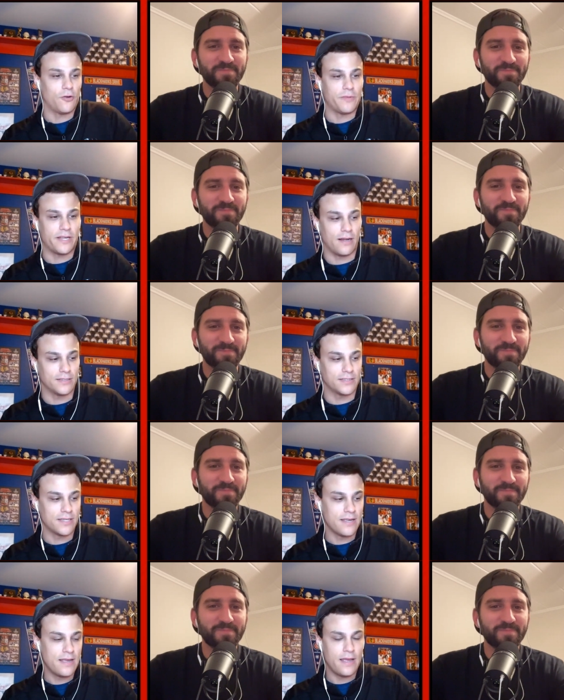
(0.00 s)

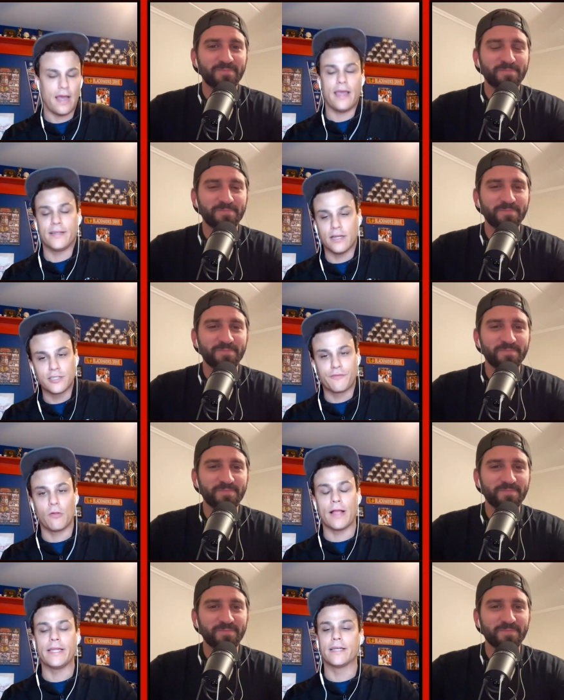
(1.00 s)
Speaker 1: because it does
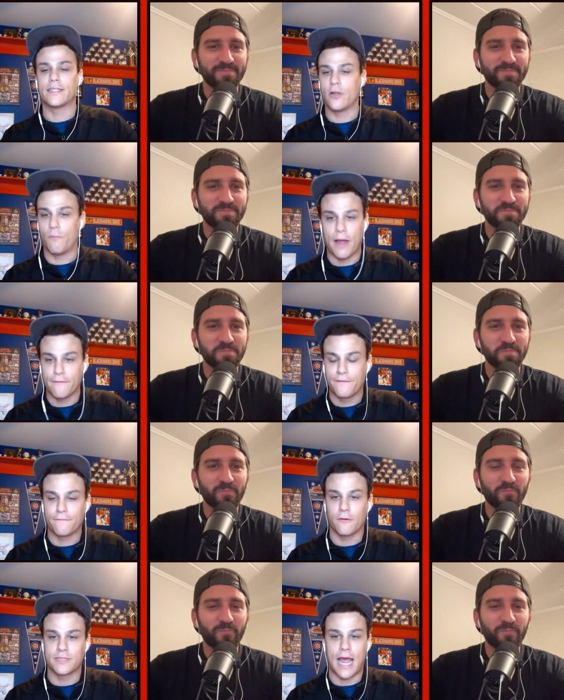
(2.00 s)
feel like he could still
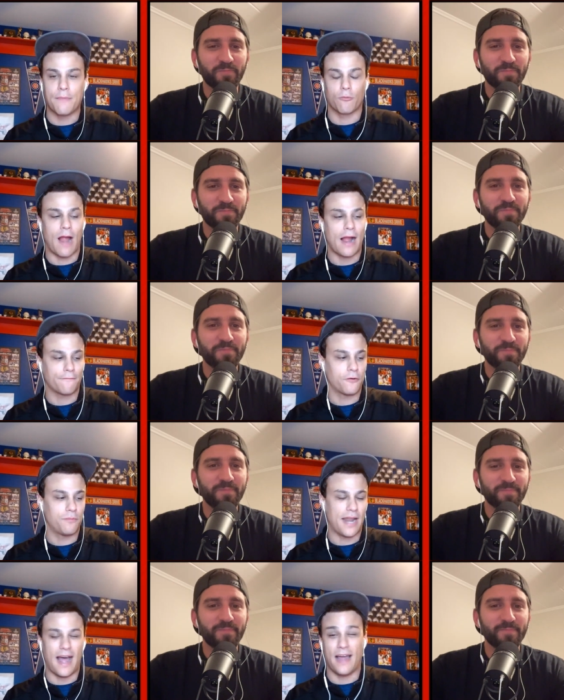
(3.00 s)
benefit from time in
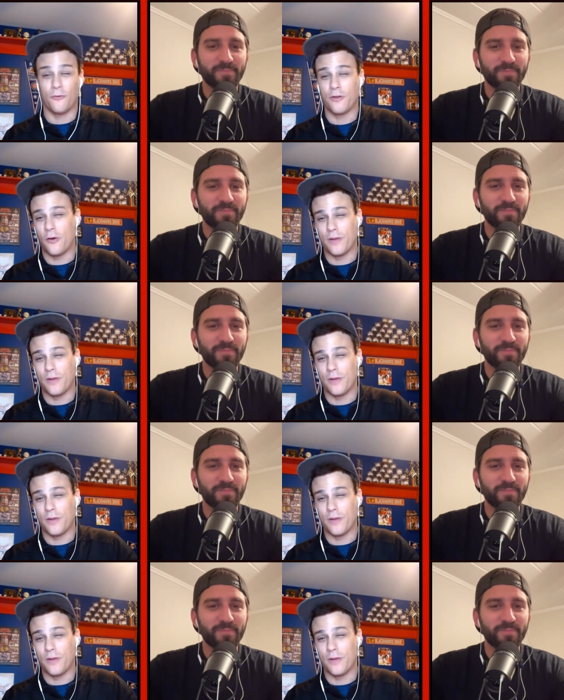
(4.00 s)
Rockford, but I don't know